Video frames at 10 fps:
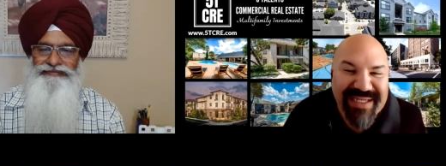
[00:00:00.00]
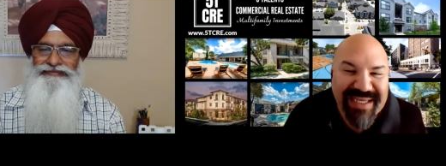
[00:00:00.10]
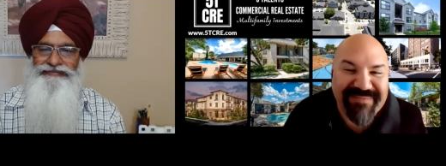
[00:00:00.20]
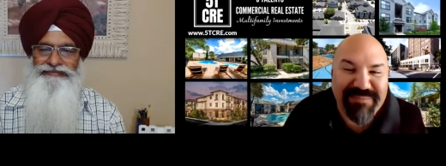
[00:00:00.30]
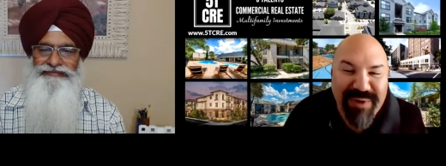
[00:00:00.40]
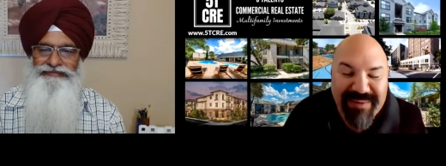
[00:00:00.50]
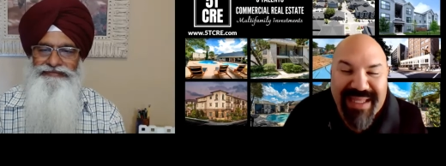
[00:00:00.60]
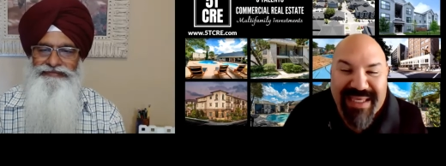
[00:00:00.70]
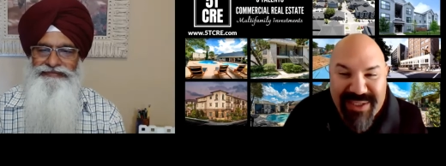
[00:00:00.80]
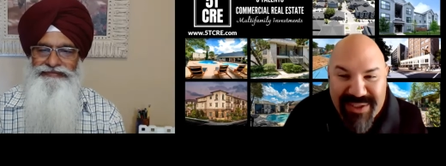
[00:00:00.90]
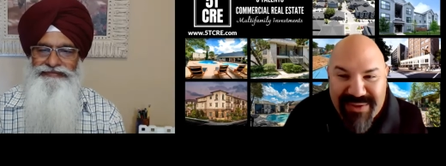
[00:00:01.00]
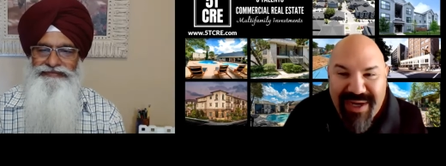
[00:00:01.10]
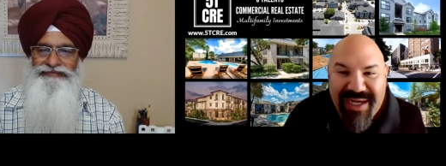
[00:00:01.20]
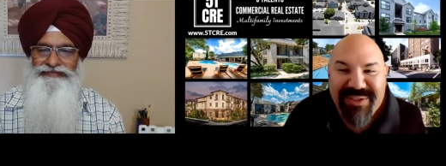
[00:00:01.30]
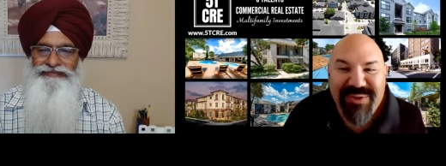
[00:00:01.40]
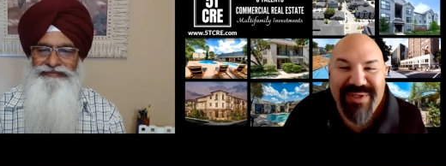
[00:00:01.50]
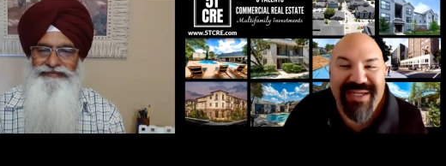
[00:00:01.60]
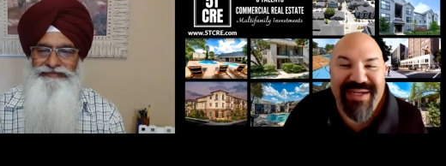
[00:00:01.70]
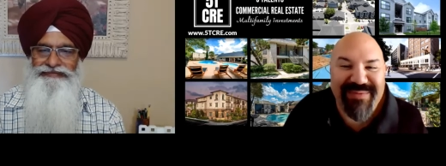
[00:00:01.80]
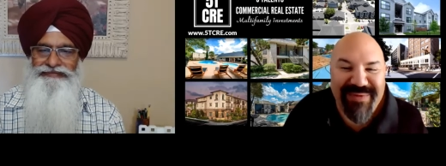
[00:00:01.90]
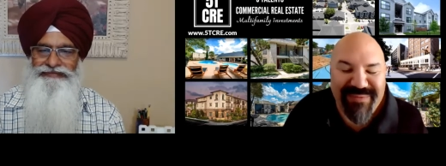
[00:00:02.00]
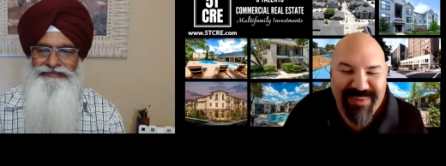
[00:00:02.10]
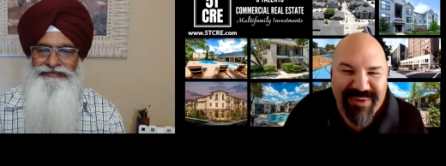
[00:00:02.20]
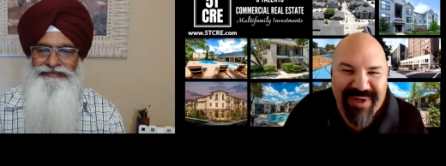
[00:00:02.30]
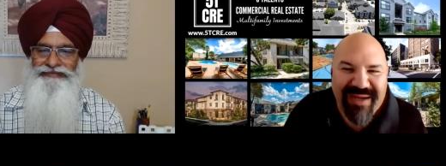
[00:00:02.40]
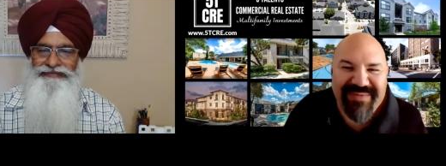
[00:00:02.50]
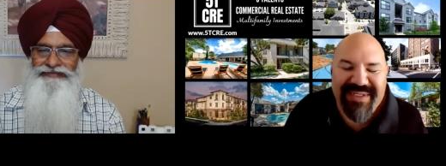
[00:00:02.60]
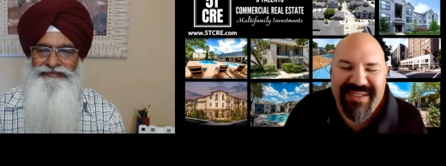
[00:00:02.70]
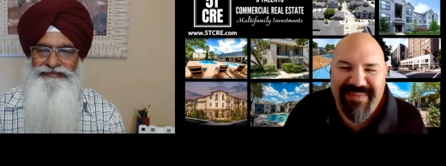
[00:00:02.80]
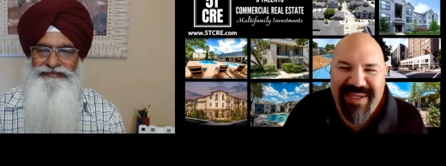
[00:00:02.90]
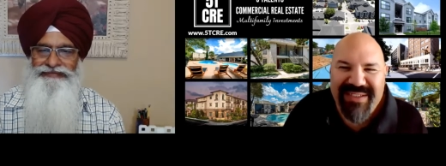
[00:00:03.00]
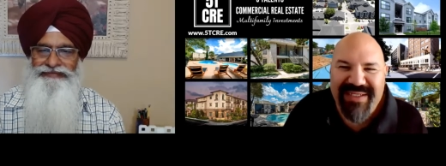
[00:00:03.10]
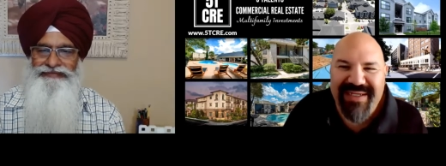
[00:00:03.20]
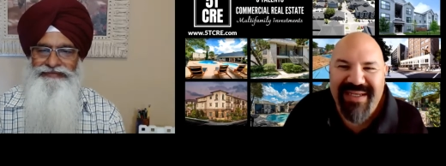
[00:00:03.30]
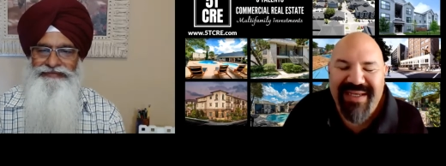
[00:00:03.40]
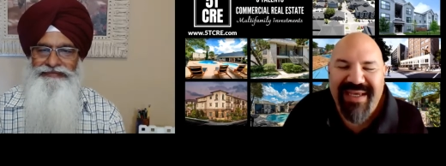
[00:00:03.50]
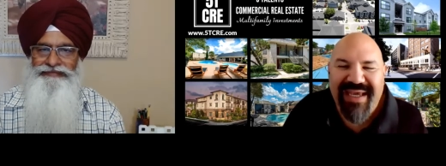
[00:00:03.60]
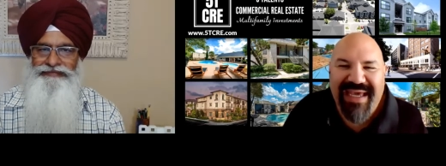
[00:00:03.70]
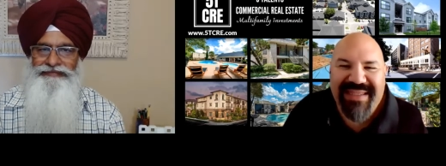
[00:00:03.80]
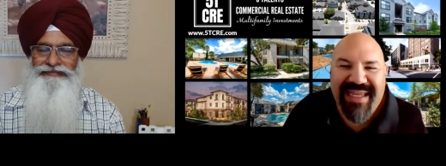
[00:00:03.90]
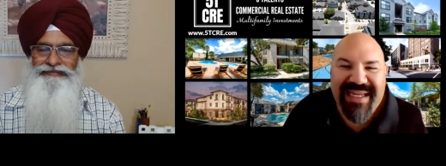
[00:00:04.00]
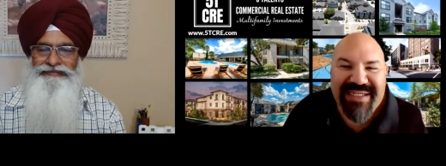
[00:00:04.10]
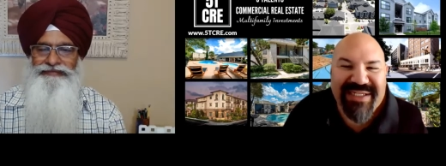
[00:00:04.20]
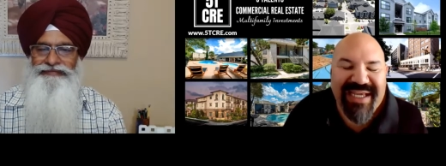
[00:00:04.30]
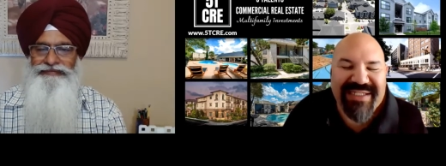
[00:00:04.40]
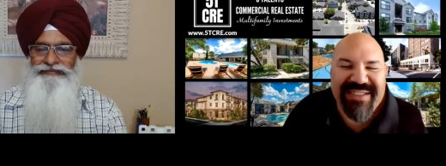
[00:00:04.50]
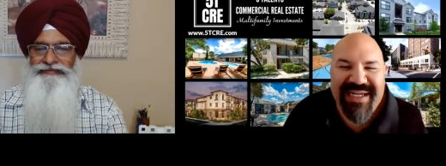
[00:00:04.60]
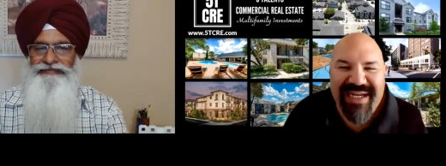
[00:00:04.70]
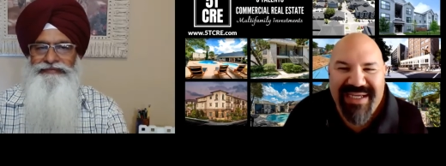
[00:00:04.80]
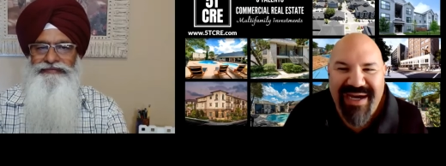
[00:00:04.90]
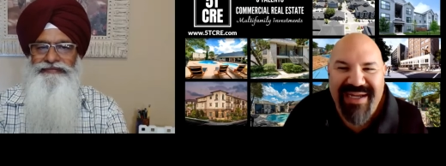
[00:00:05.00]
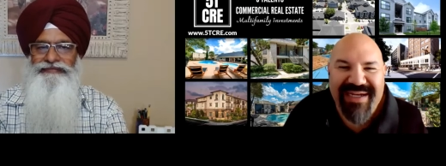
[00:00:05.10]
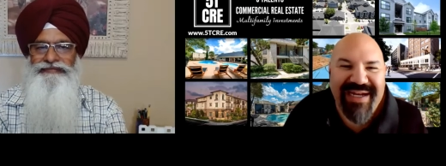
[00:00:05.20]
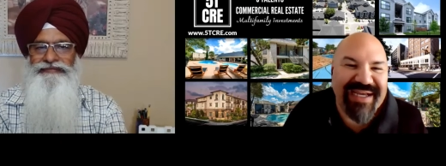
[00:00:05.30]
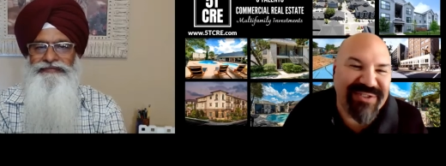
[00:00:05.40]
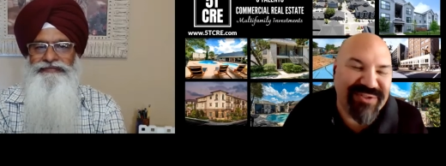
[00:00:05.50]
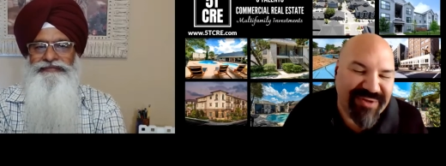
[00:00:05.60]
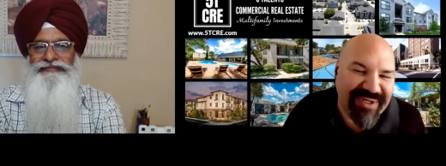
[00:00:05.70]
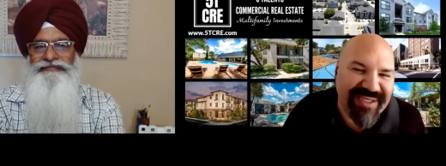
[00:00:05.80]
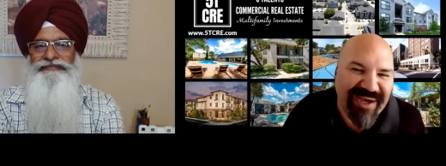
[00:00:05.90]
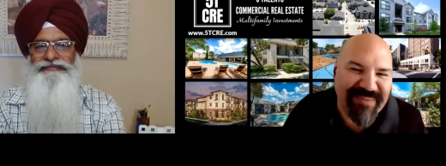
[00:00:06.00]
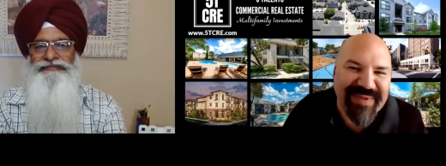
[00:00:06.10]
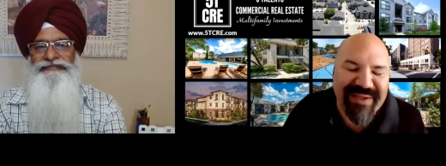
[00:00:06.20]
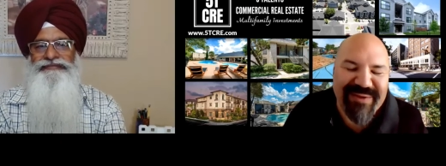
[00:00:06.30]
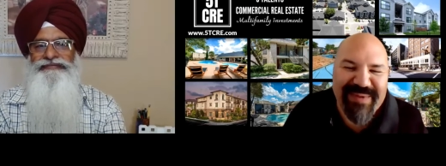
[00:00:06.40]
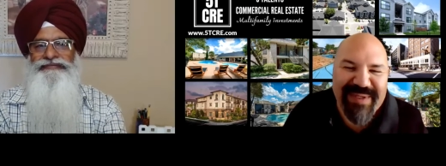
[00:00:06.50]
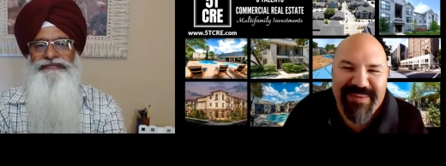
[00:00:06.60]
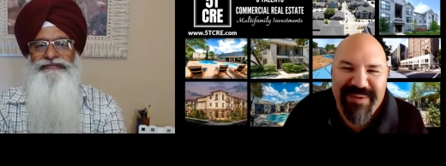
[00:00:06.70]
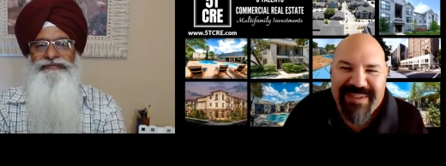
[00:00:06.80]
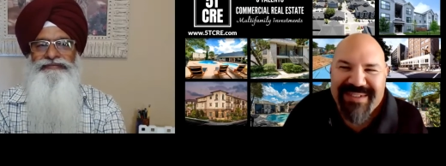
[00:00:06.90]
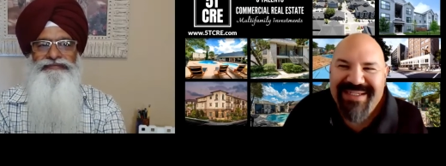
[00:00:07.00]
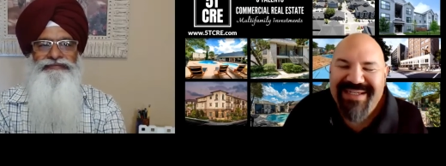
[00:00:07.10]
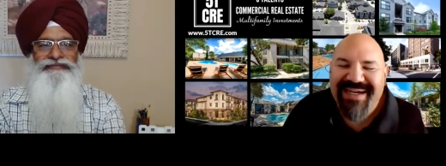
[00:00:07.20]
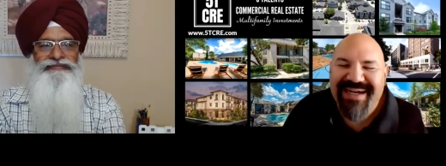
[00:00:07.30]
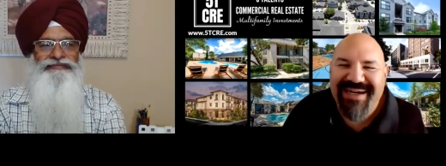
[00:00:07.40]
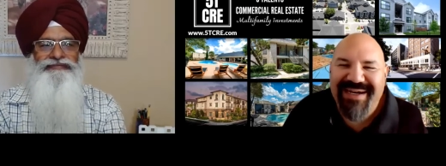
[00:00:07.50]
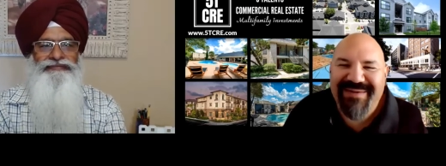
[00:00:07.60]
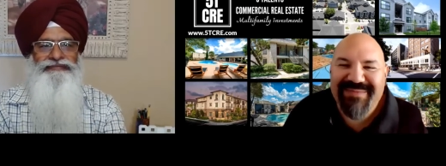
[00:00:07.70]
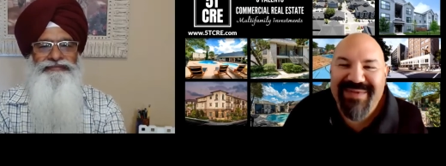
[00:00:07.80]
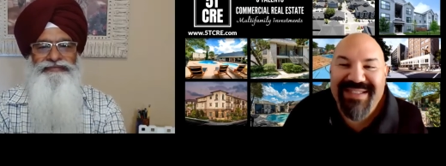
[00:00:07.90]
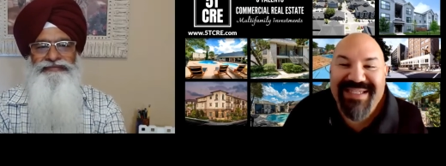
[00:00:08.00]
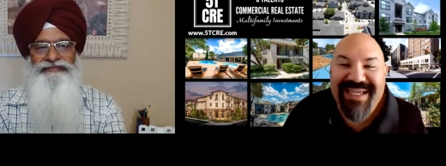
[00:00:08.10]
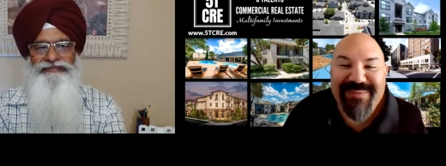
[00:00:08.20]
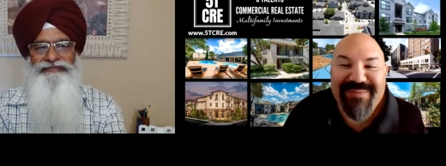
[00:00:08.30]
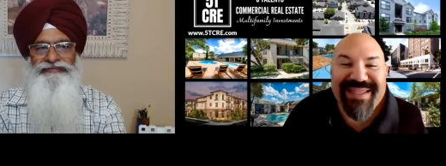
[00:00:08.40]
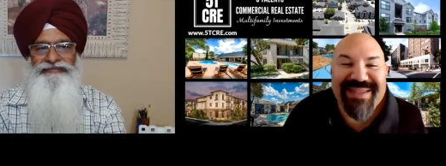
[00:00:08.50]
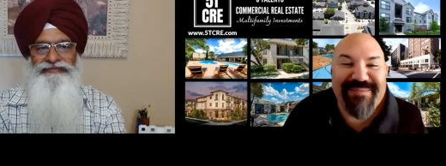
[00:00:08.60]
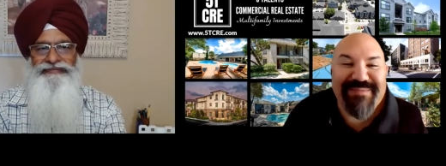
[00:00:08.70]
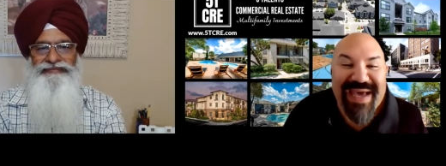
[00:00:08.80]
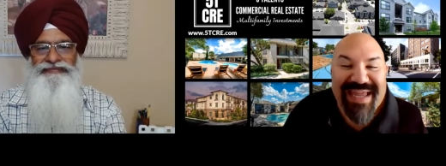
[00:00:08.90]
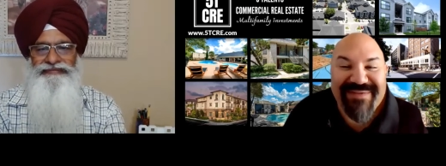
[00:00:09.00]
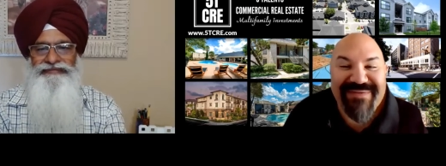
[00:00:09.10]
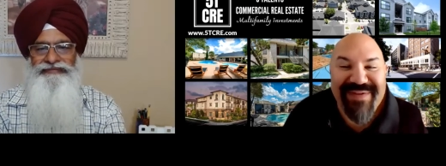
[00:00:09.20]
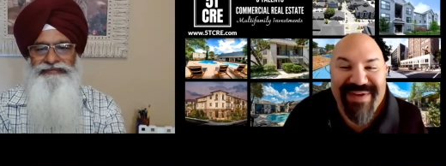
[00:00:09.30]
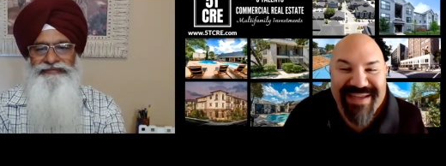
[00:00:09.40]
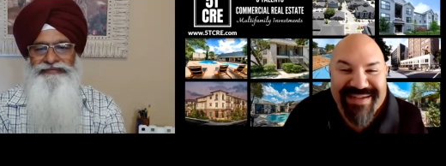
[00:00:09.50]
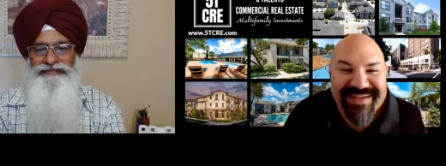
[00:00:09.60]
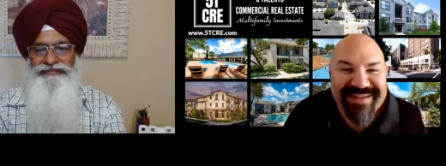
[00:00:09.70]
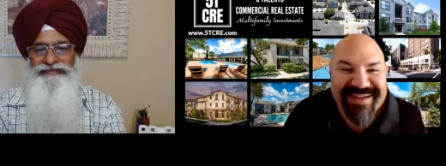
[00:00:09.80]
Speaker 1: like probably like you. I joined a number of programs, as I mentioned, and that education that I got, and I enjoy helping other people. Um, tell me the benefit